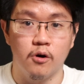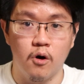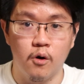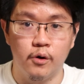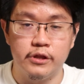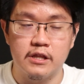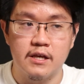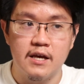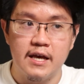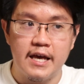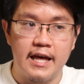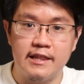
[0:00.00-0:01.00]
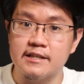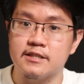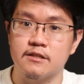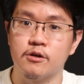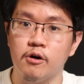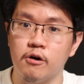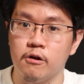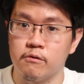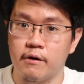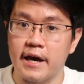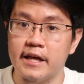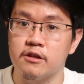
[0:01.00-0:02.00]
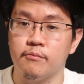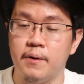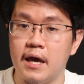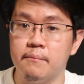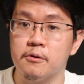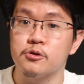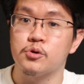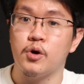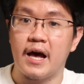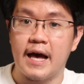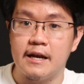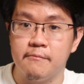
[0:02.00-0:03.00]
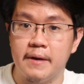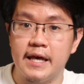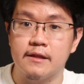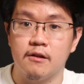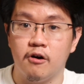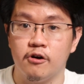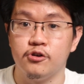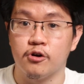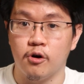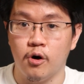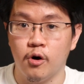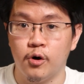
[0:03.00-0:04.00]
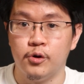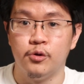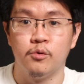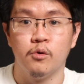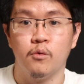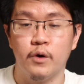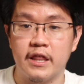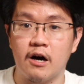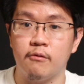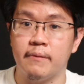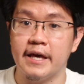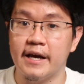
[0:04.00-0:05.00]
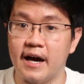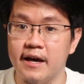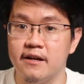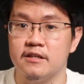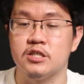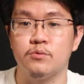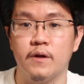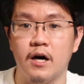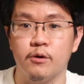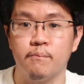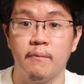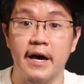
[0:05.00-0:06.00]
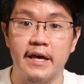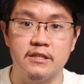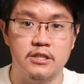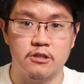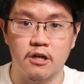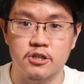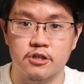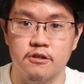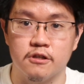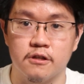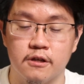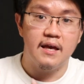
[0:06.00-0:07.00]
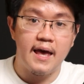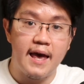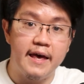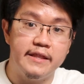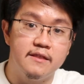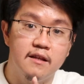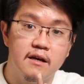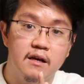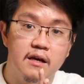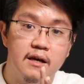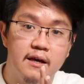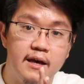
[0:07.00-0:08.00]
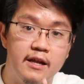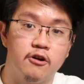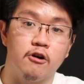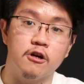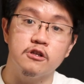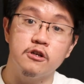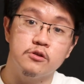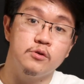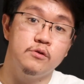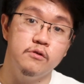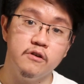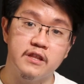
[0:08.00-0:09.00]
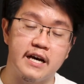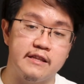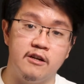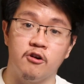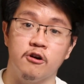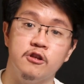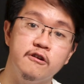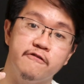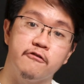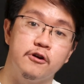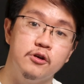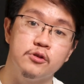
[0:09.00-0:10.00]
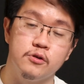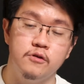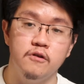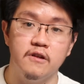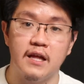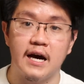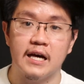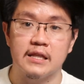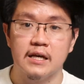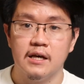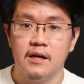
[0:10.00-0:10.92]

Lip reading: own. And that's the goal, right? To be able to animate on your own without my guidance, without my instruction. And in order to do that, in order for you to do that,